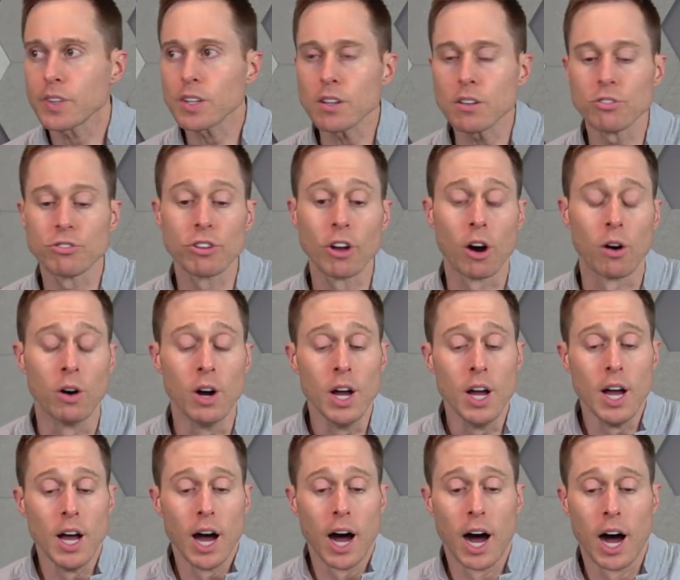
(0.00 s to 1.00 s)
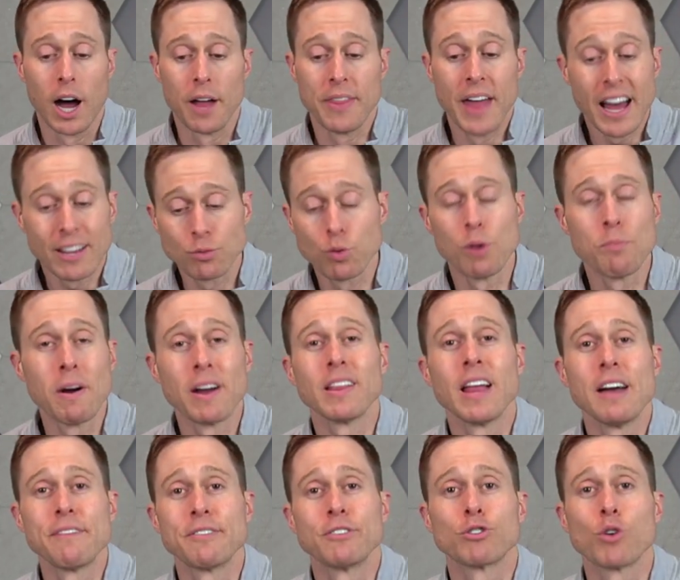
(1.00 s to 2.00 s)
So uh, that's what my
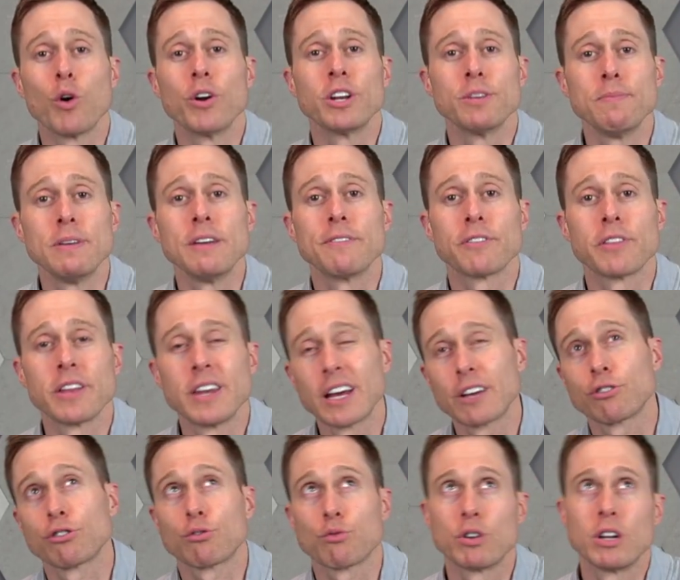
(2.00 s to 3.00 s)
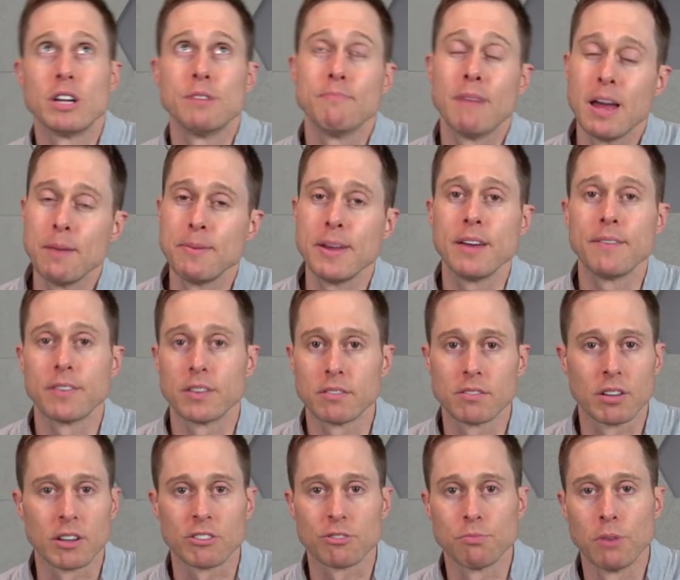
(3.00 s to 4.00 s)
life is going to be for the next three, maybe even
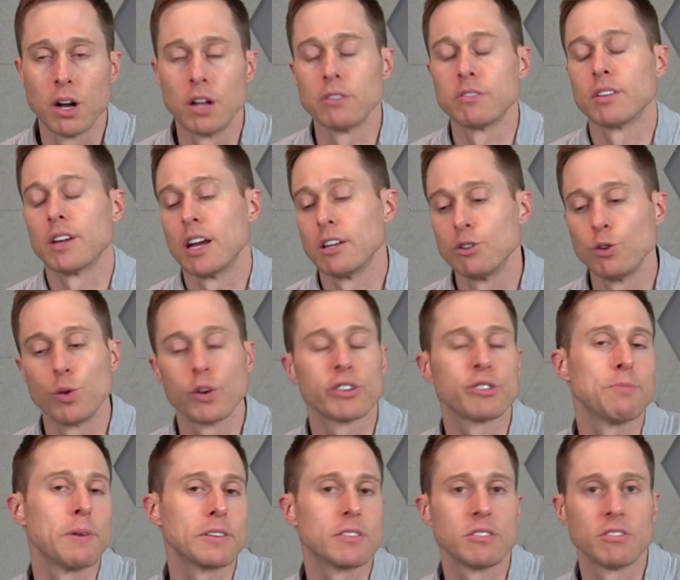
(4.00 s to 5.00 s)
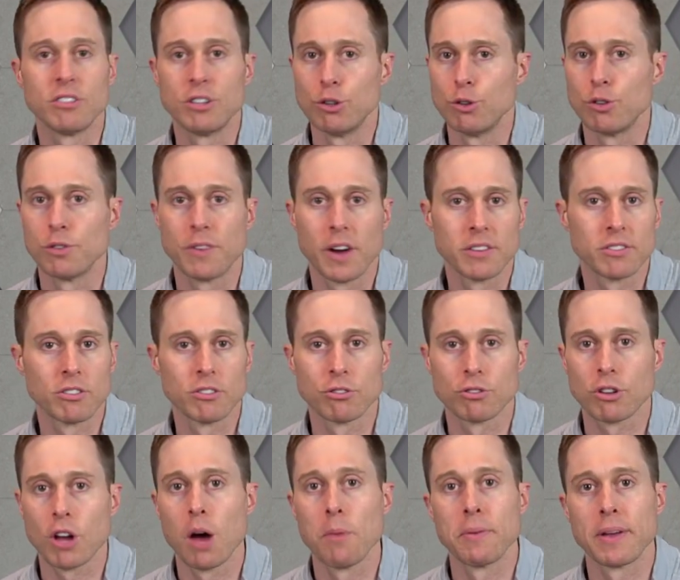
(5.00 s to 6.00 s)
six months. And I do expect to see new devices
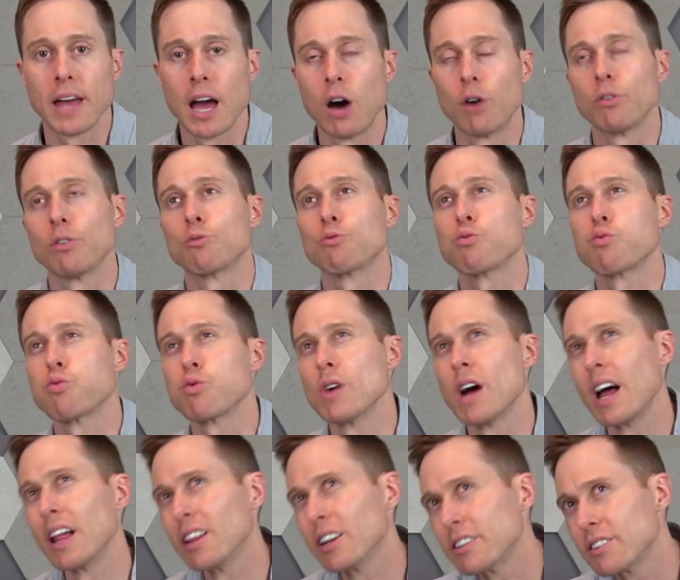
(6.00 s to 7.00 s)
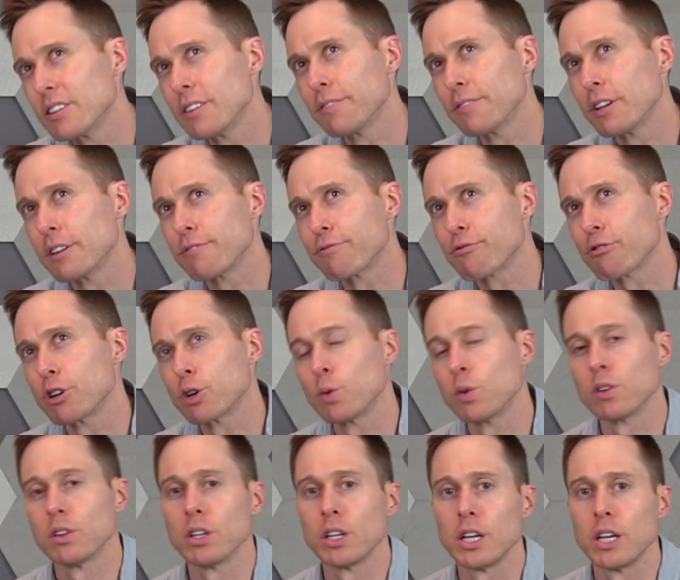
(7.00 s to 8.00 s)
coming out relatively
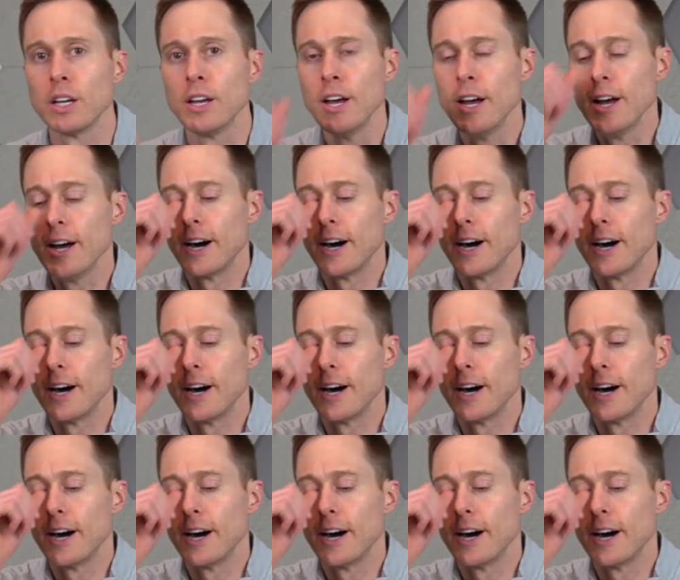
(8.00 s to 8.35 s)
frequently.